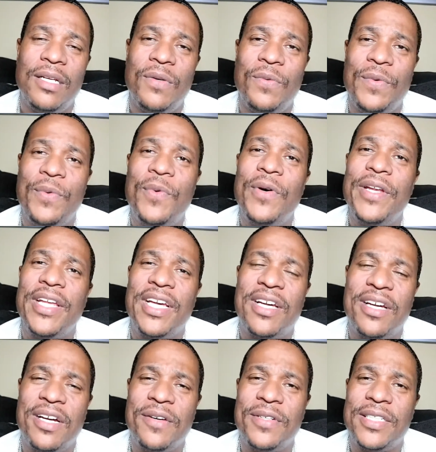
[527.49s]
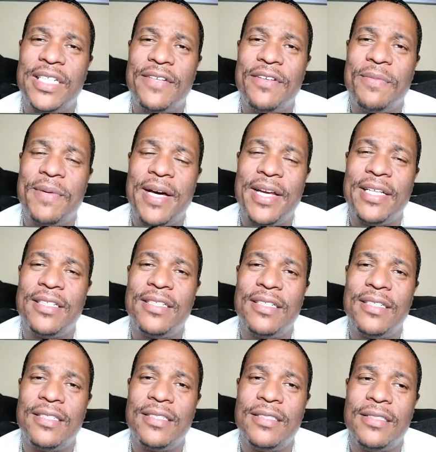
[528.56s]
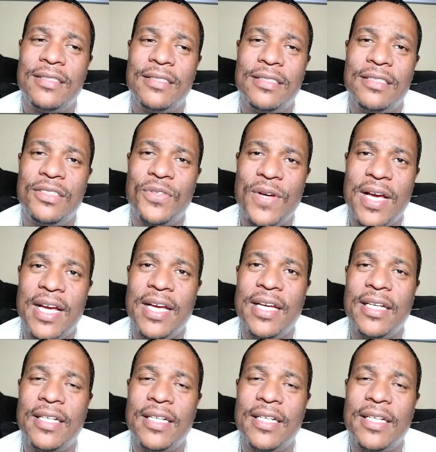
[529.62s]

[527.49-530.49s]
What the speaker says: we want to encourage everybody to try.